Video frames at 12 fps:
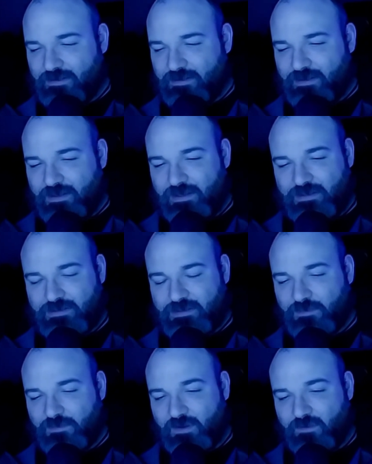any
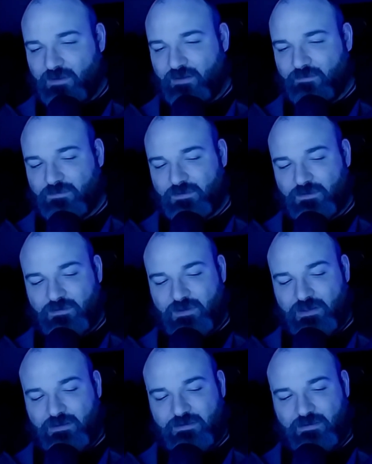time thereafter,
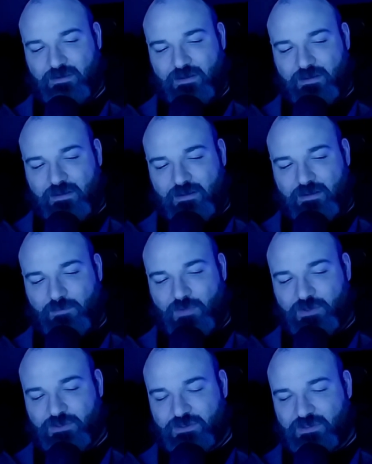and
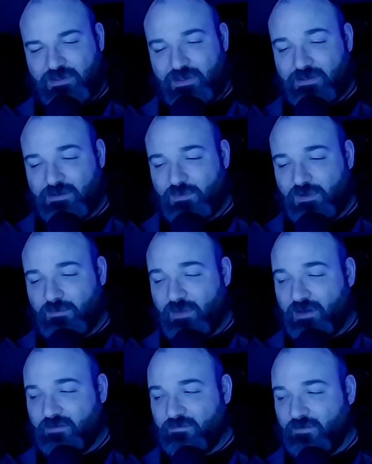partially that could be
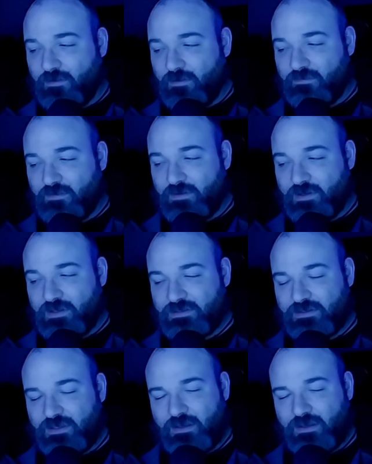my fault for not
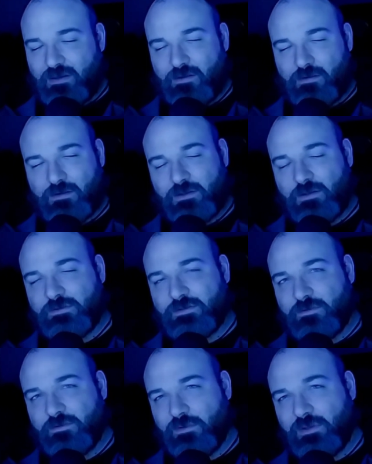seeking out a
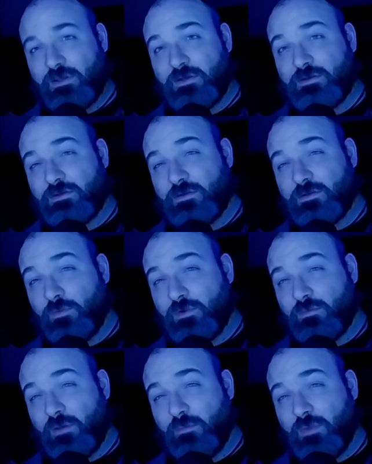closer relationship with
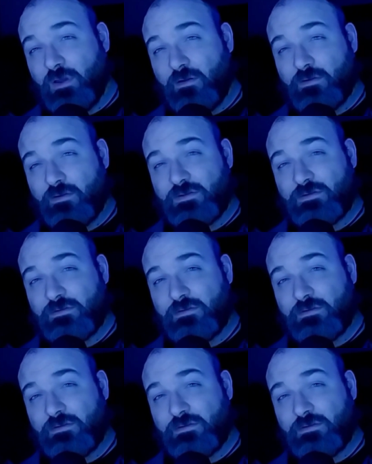my parents.